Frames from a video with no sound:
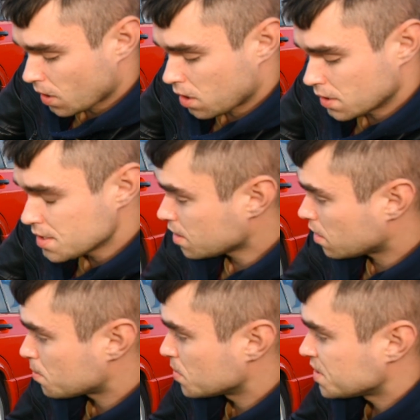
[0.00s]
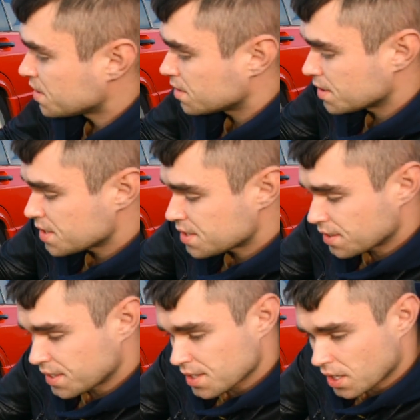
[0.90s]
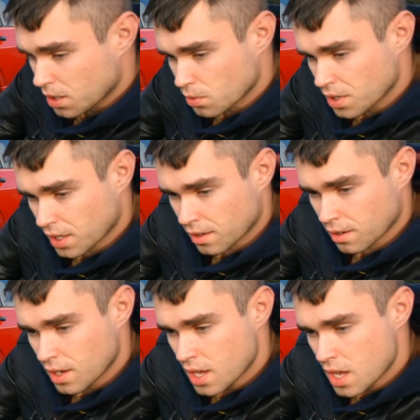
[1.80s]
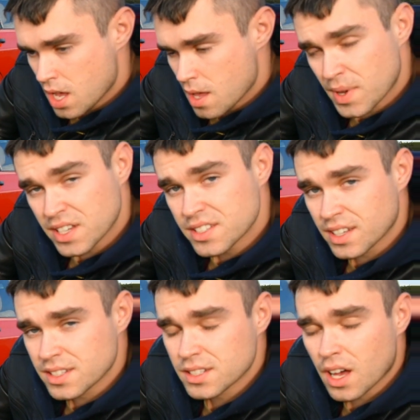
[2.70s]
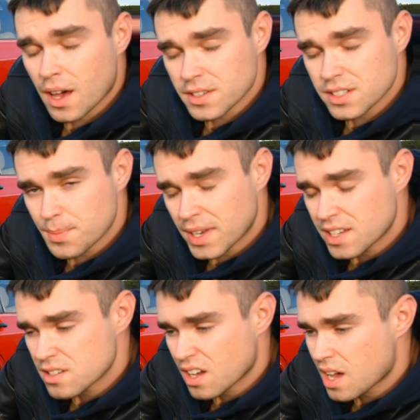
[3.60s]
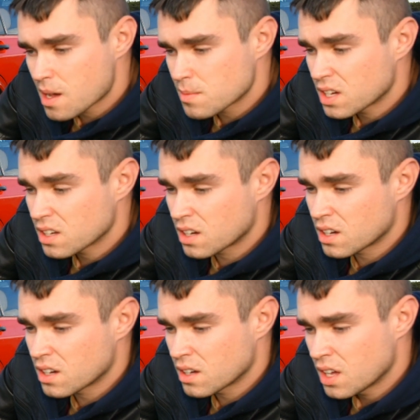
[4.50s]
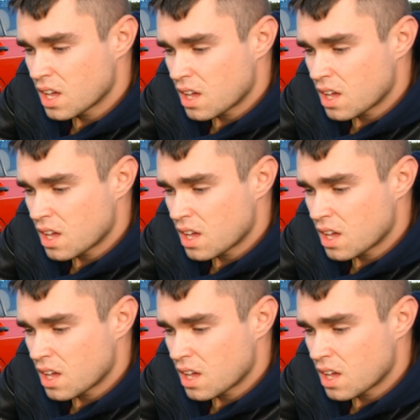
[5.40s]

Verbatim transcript: uh, this car particularly still needs a lot of work you know biggest thing is obviously paint job uh,